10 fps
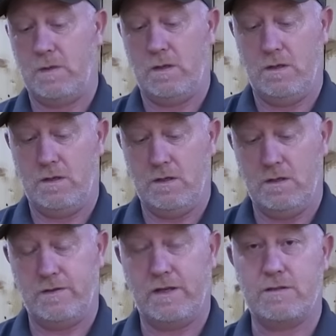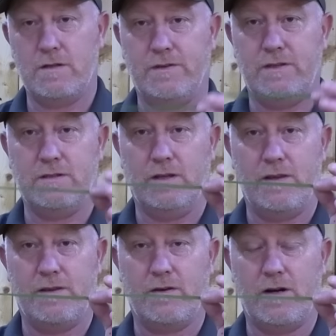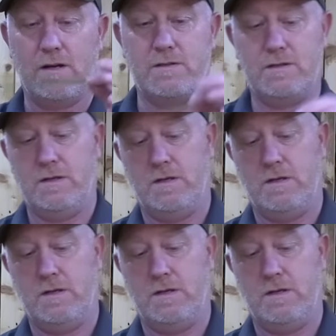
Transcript: So you get yourself a decent length of grass,